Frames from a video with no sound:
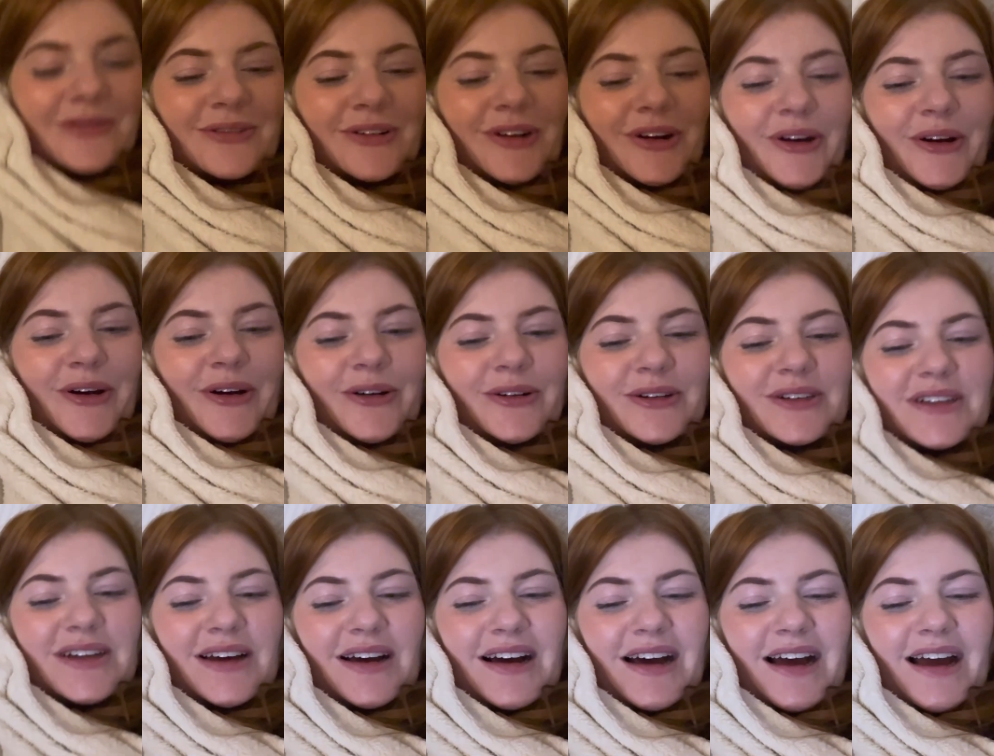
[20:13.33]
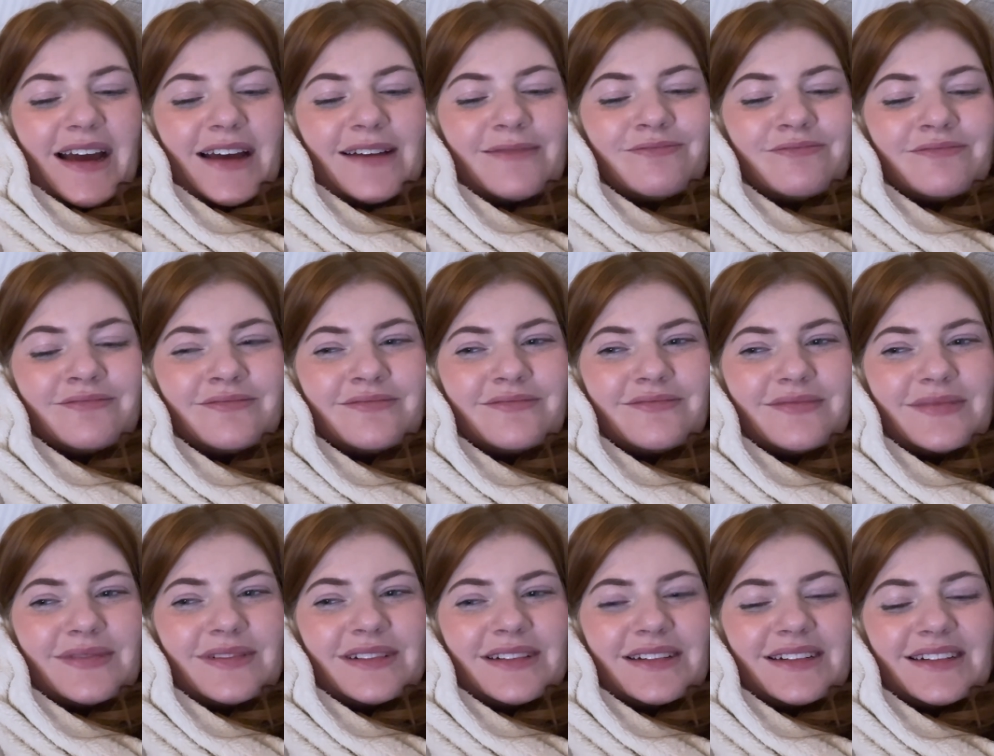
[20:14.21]
girl time
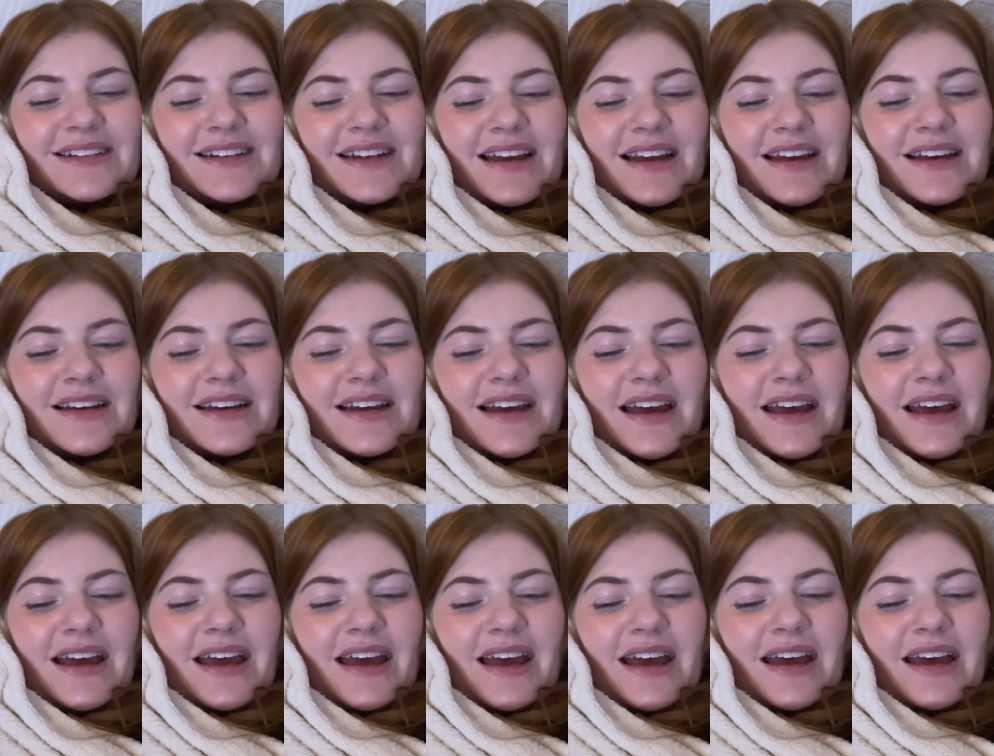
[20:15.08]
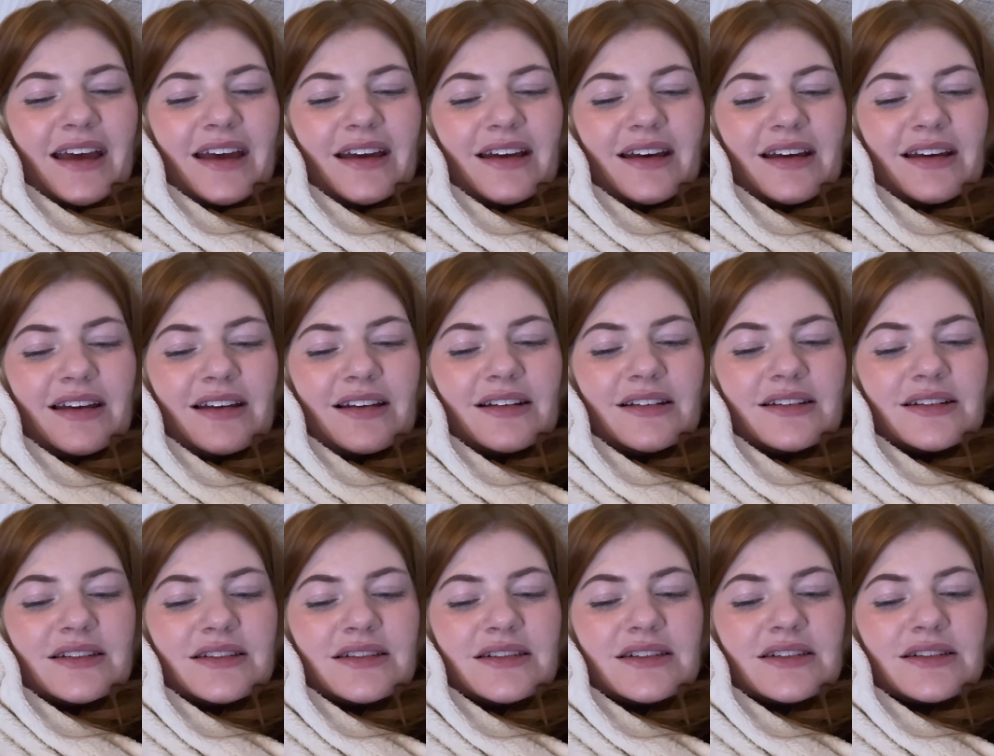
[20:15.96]

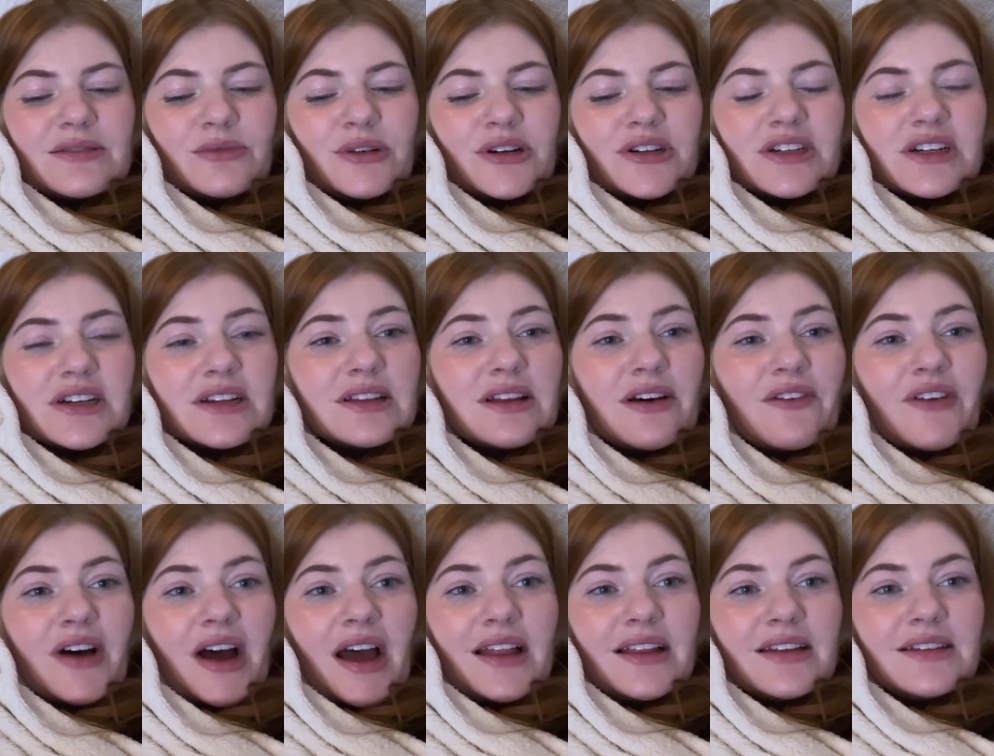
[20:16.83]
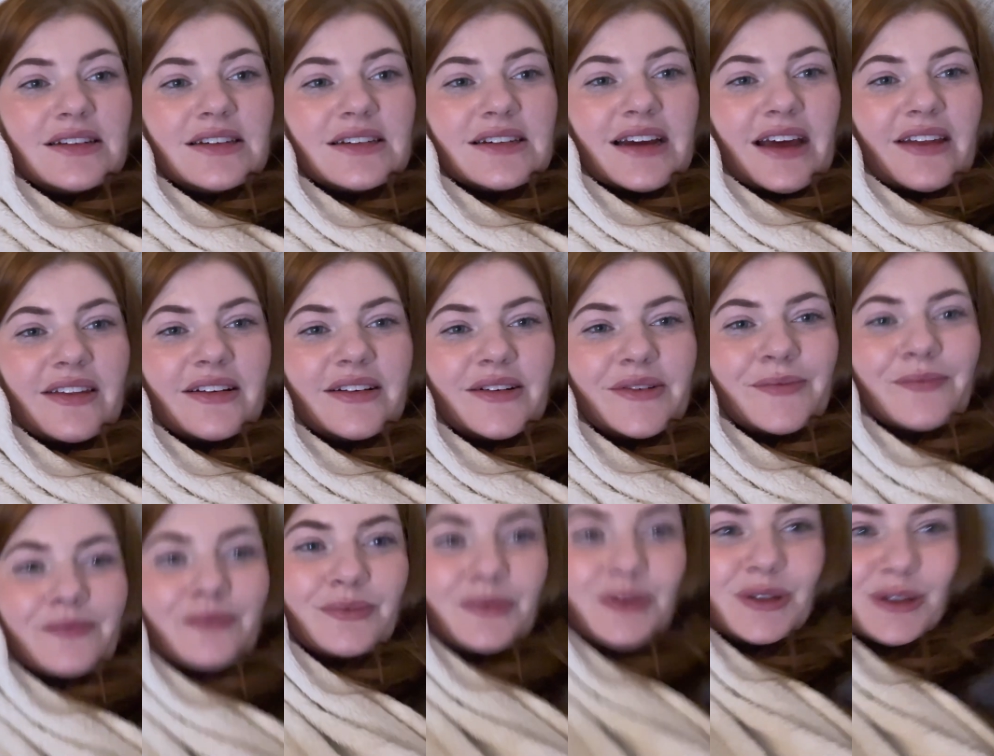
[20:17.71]
and watching Love Island together.
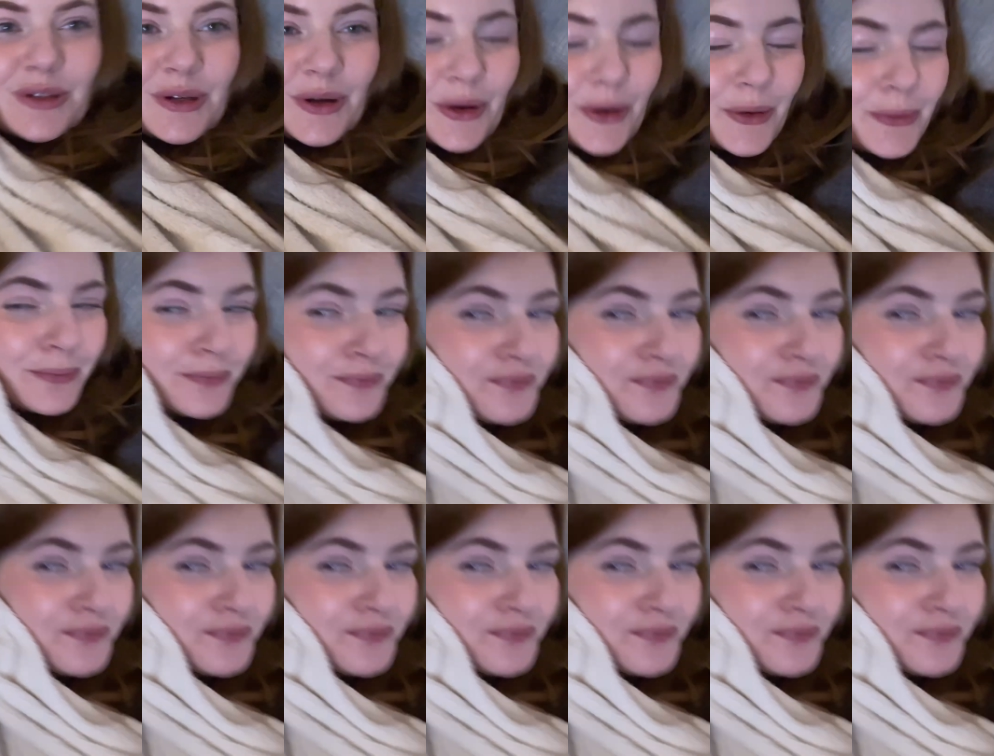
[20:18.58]
So